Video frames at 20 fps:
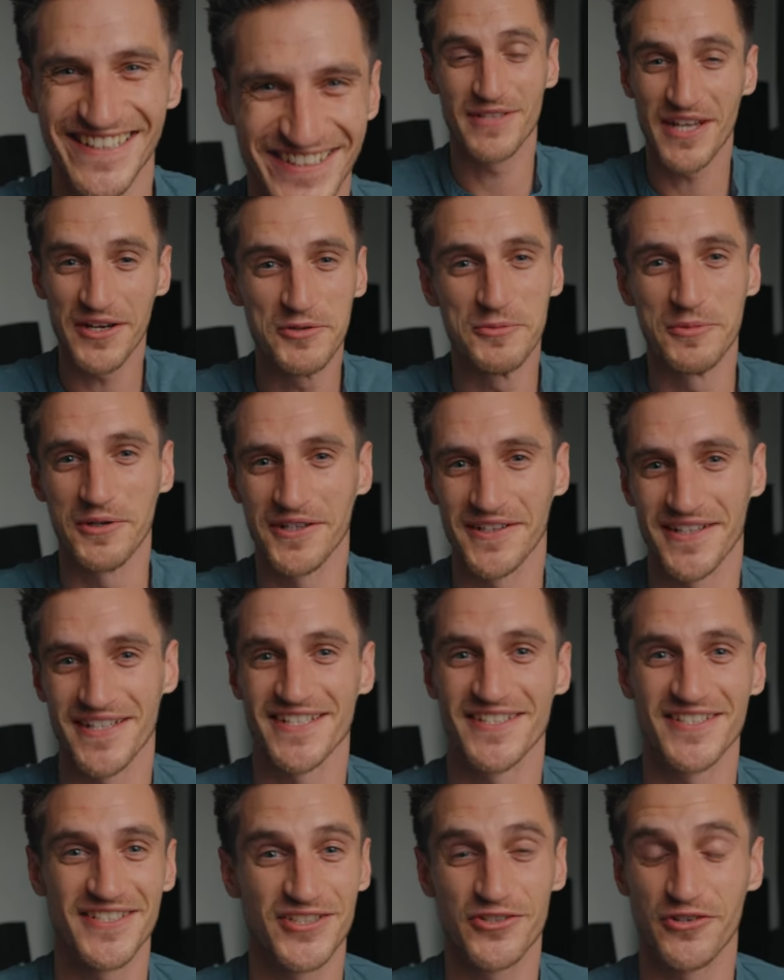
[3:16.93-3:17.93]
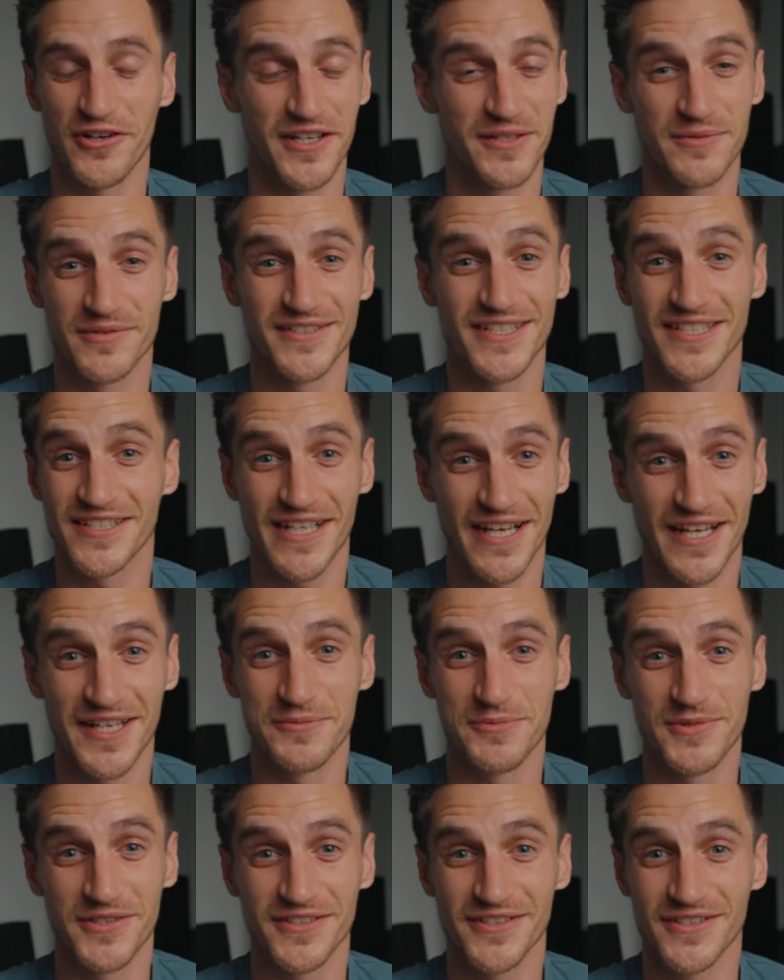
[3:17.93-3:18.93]
Terrible at these
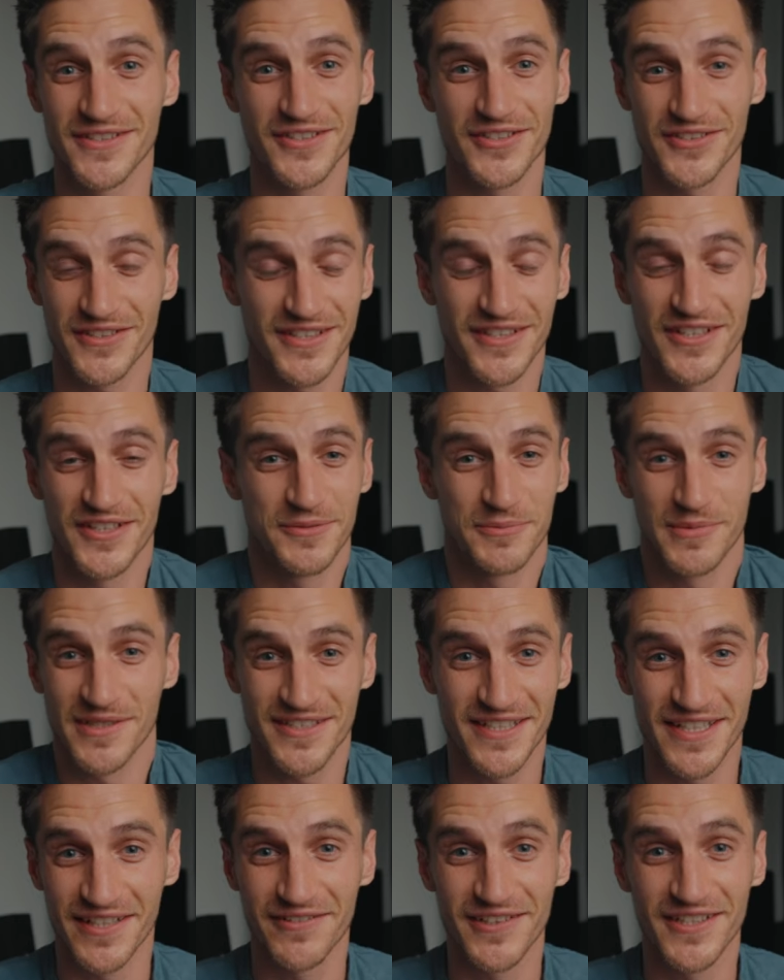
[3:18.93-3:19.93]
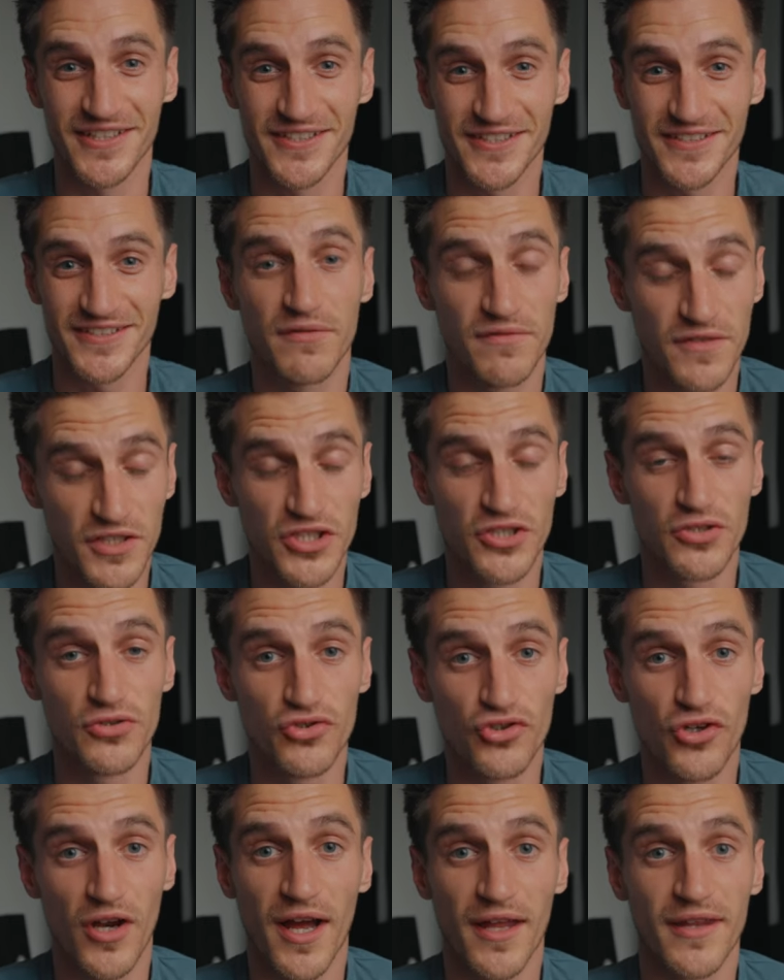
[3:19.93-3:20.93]
disclaimers because I can't be serious. If you do
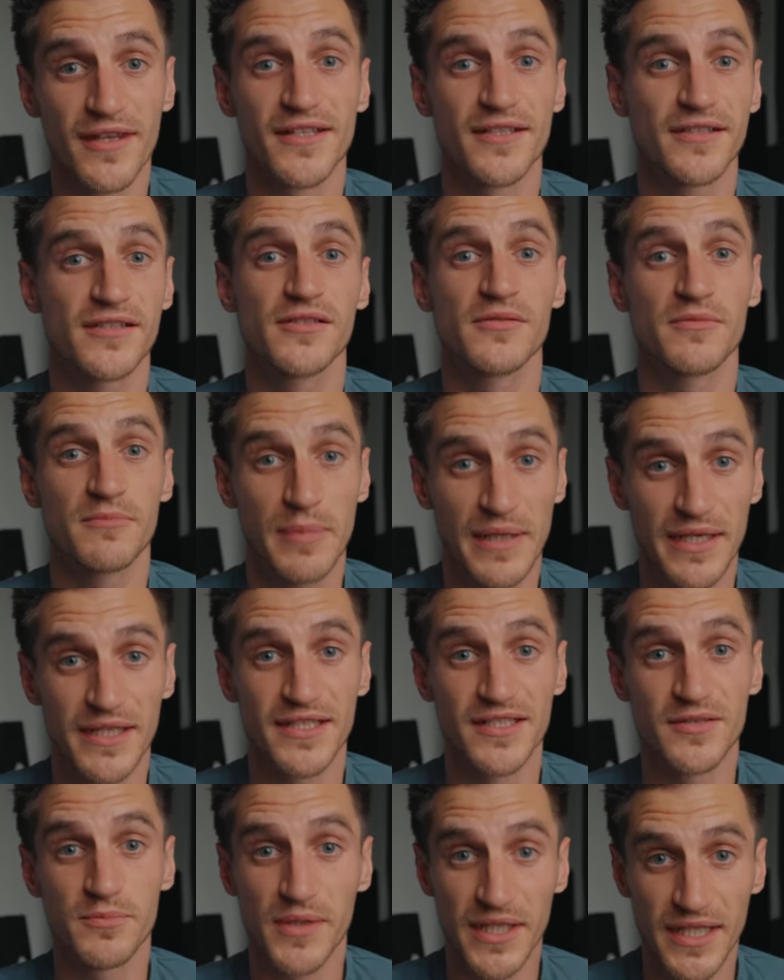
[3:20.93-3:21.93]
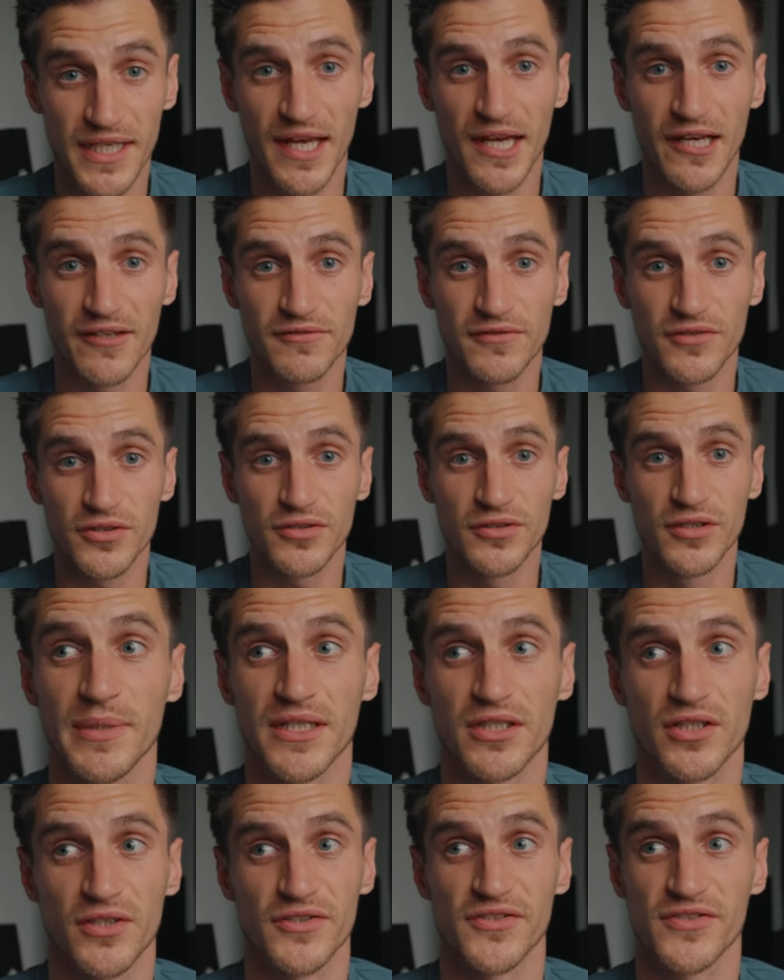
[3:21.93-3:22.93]
try this, please be careful
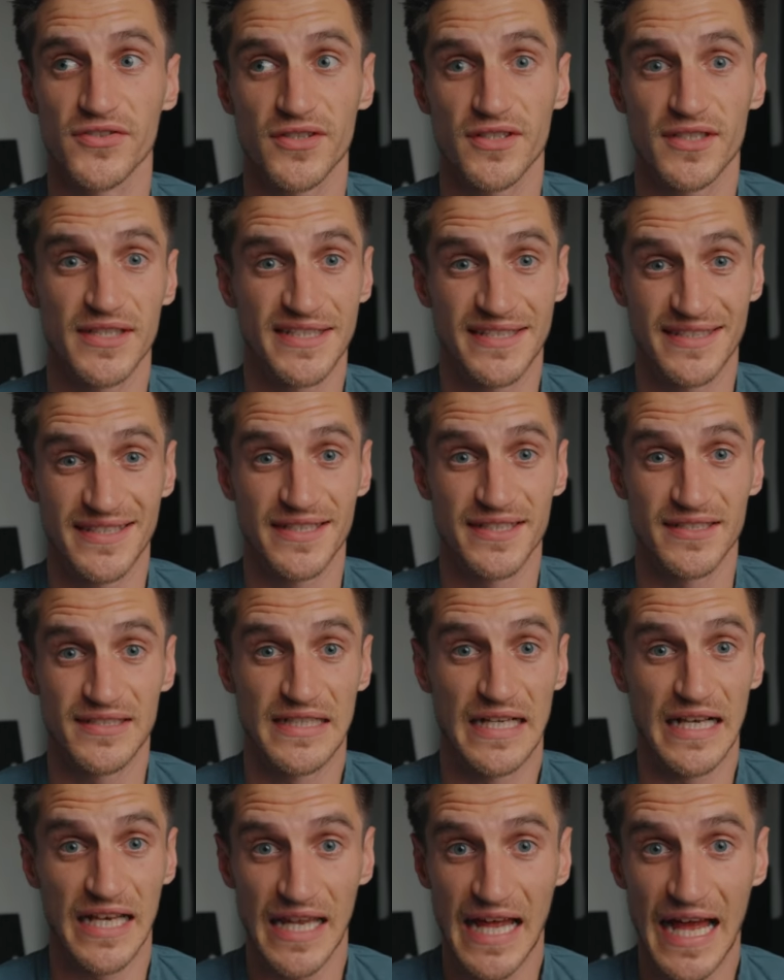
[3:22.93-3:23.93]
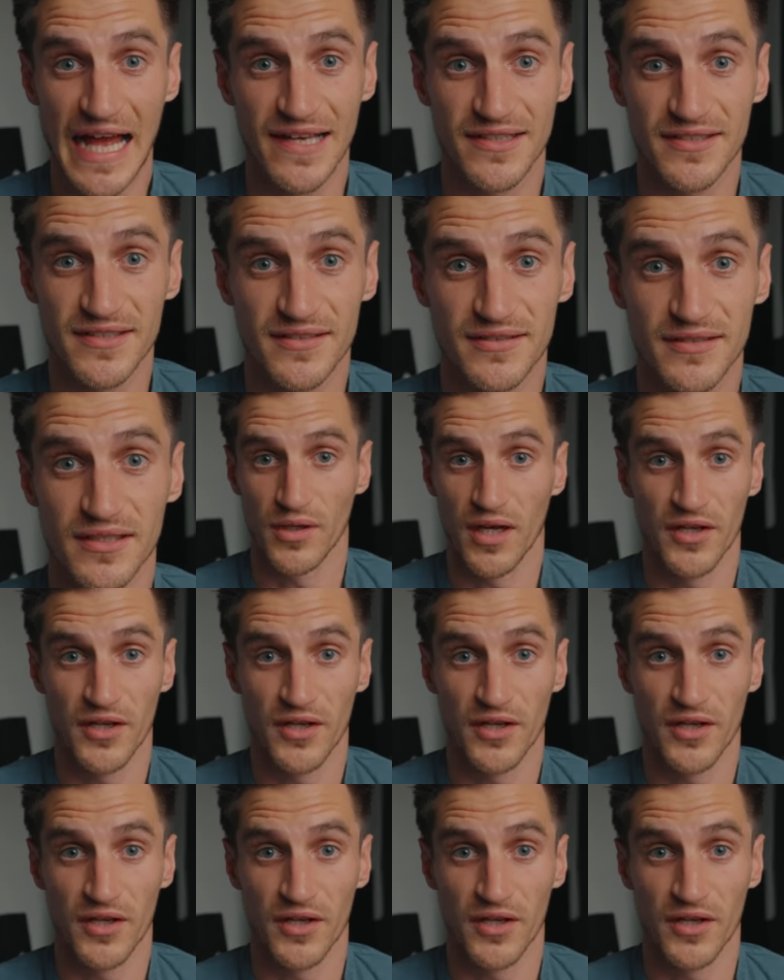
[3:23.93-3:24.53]
because this is glass.